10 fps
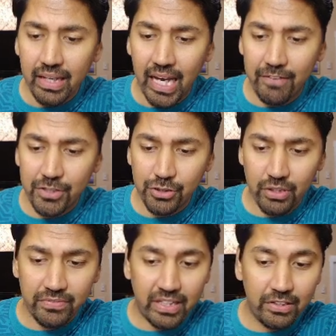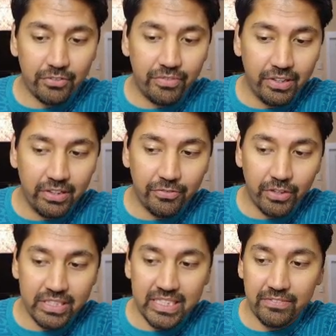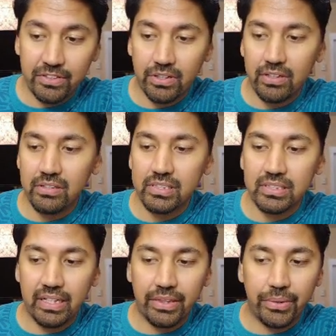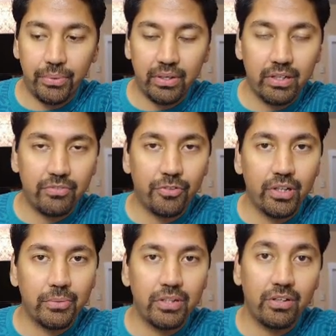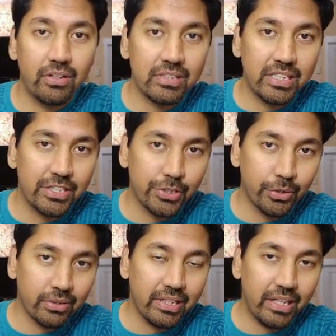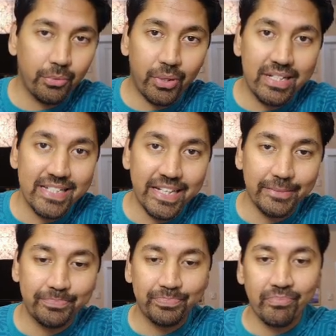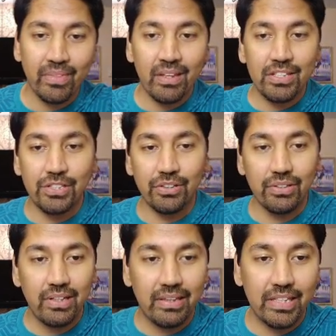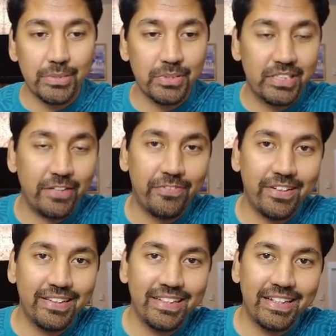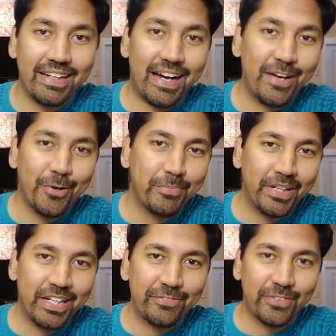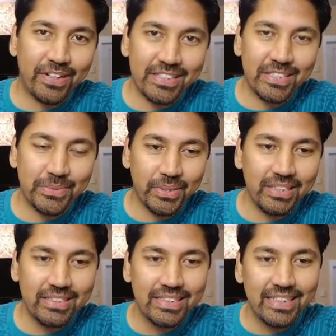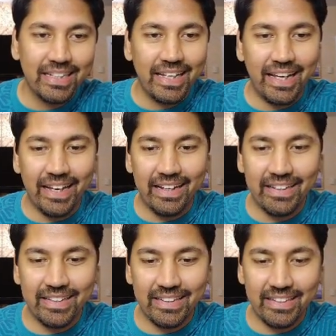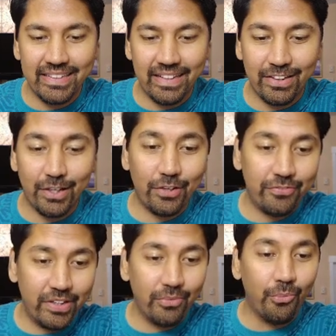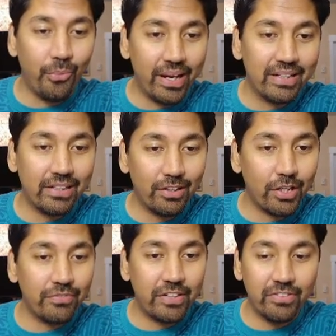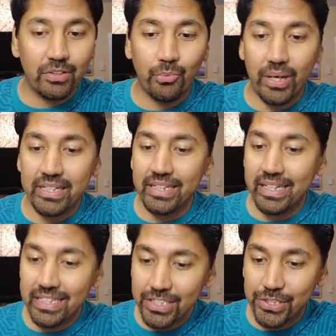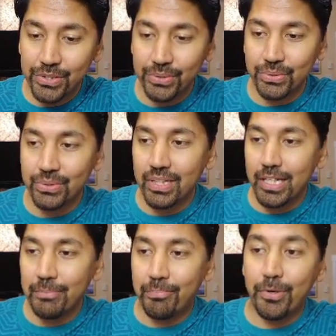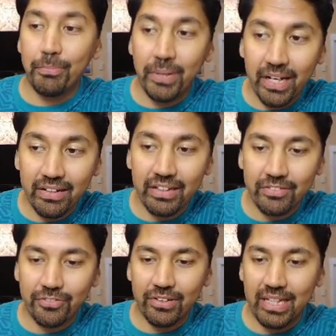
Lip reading: average order value of nearly $47, and 341 orders in total in one day. So this was definitely an eye-opening day for us as well. And a lot of effort went into preparing for